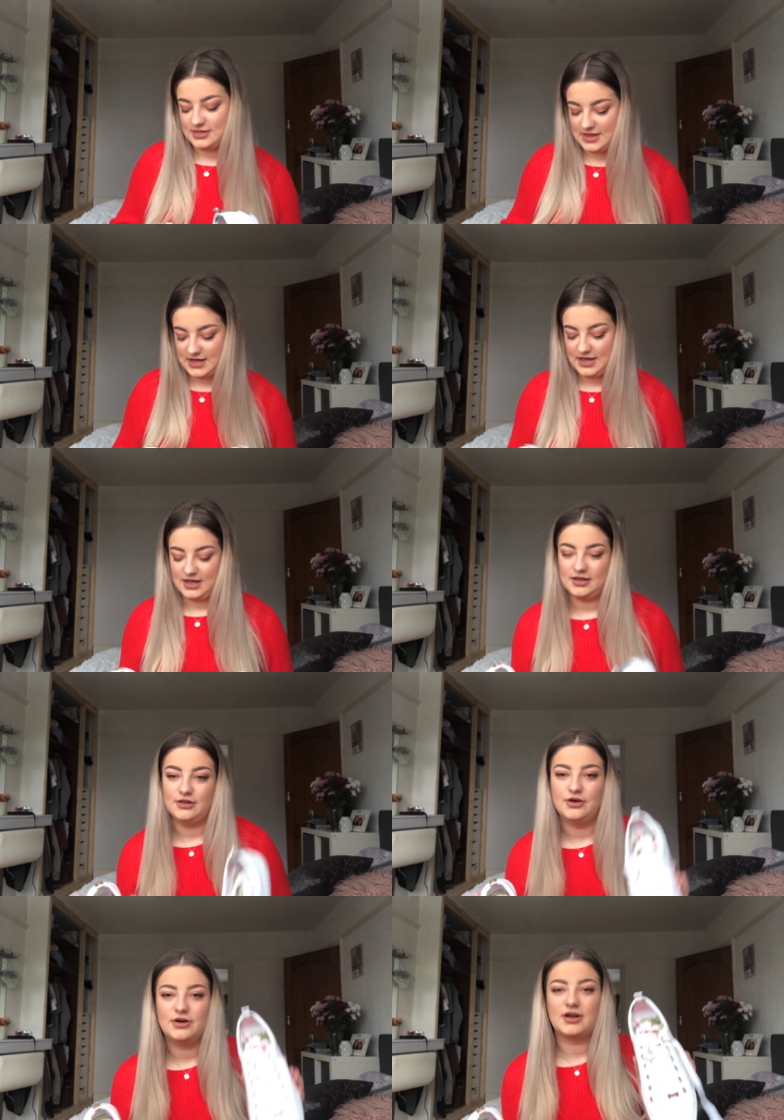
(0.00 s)
they
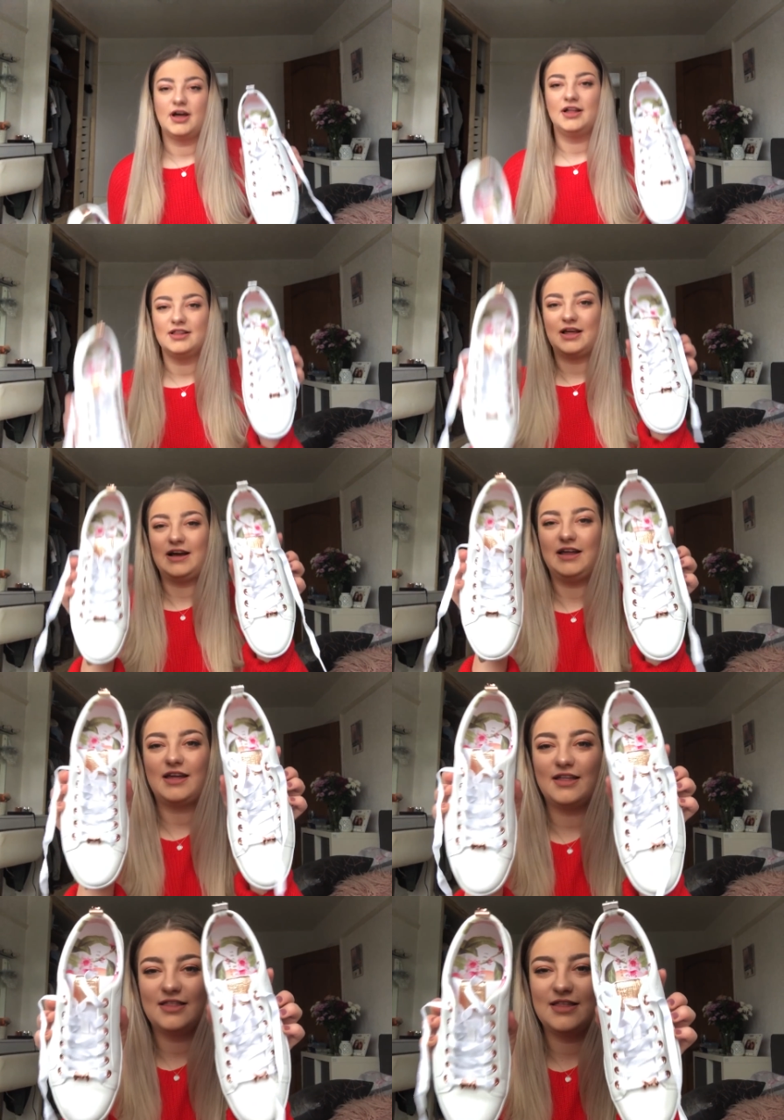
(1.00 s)
look
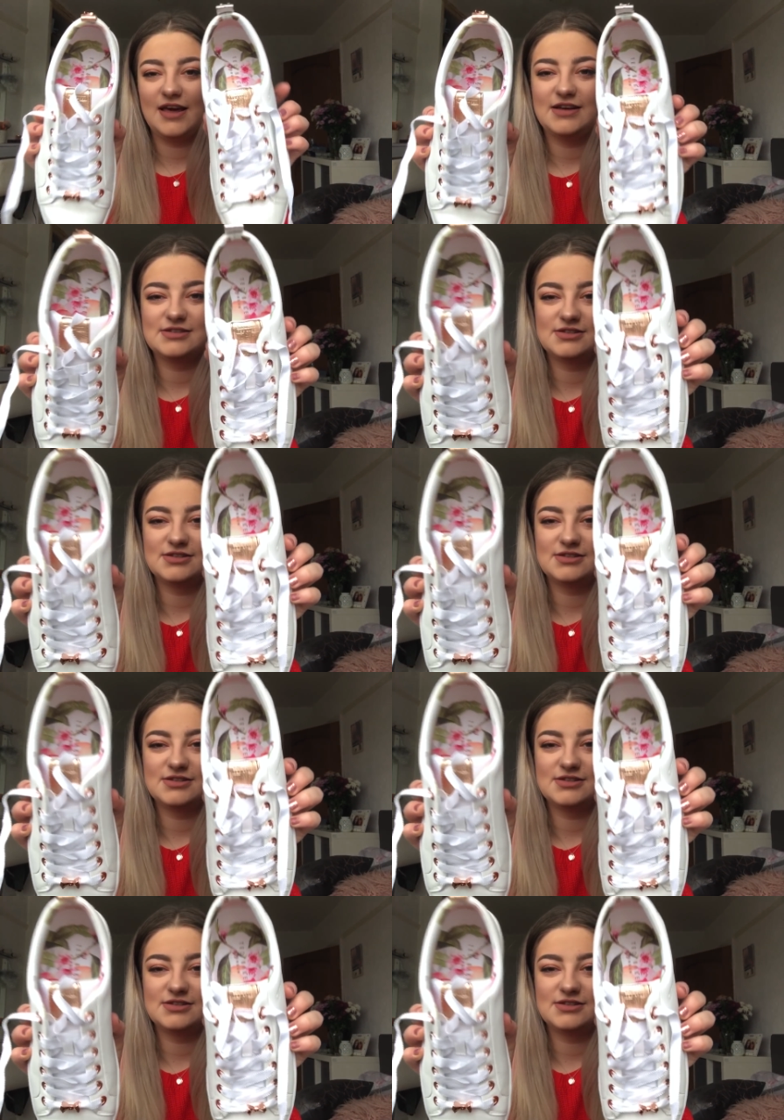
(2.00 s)
like this.